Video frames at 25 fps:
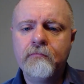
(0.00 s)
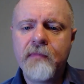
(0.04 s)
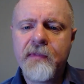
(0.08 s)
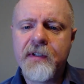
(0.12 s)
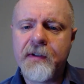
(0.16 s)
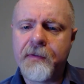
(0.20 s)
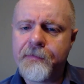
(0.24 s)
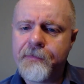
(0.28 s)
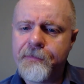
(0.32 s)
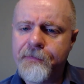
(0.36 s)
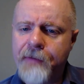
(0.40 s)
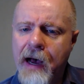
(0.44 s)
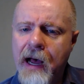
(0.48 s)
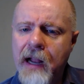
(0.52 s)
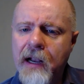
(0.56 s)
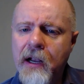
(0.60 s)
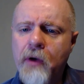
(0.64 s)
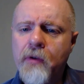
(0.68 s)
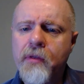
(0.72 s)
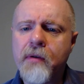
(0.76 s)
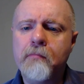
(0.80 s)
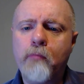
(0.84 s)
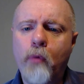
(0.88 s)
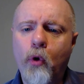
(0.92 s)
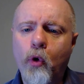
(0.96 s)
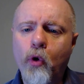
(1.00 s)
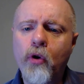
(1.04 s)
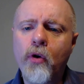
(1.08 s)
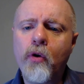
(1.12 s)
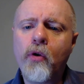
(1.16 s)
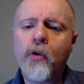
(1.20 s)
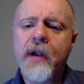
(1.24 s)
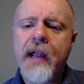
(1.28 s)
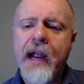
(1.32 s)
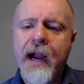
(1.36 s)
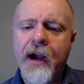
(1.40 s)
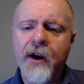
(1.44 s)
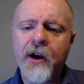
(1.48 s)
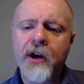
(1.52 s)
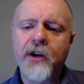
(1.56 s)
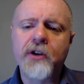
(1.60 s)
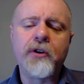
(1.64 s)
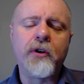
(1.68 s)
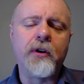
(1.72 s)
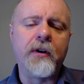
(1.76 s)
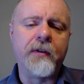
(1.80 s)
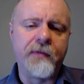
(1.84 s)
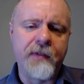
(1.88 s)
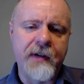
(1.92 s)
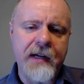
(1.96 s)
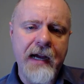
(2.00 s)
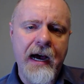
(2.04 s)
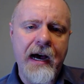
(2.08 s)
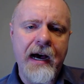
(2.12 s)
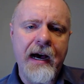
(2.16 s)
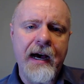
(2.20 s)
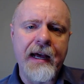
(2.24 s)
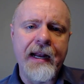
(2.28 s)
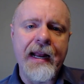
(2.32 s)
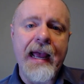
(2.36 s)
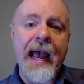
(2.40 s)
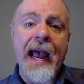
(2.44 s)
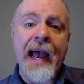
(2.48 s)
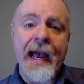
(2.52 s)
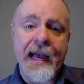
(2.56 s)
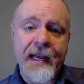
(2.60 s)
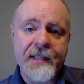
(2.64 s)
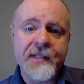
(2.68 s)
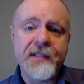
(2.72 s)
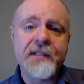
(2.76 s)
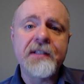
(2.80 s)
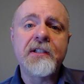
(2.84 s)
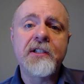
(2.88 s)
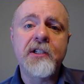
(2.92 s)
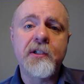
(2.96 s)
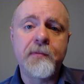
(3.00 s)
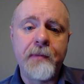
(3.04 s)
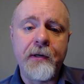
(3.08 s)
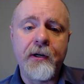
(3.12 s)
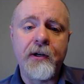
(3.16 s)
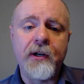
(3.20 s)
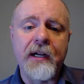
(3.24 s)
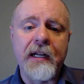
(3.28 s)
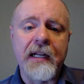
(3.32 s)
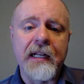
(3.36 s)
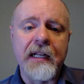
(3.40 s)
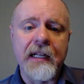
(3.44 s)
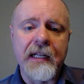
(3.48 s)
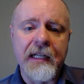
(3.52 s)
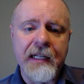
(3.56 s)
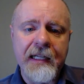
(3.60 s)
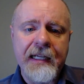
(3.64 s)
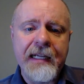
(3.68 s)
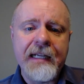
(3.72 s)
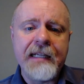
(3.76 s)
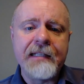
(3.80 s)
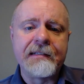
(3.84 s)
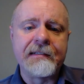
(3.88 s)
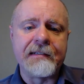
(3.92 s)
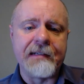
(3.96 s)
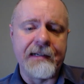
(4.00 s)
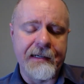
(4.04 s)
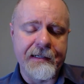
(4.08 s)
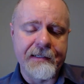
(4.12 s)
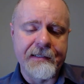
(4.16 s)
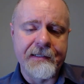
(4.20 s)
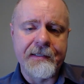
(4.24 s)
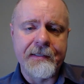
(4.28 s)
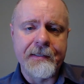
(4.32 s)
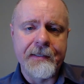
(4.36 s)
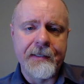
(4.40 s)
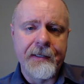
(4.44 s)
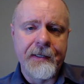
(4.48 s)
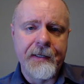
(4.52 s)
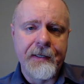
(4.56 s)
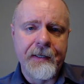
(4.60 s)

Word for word: to follow the moral character of God as the Spirit leads us.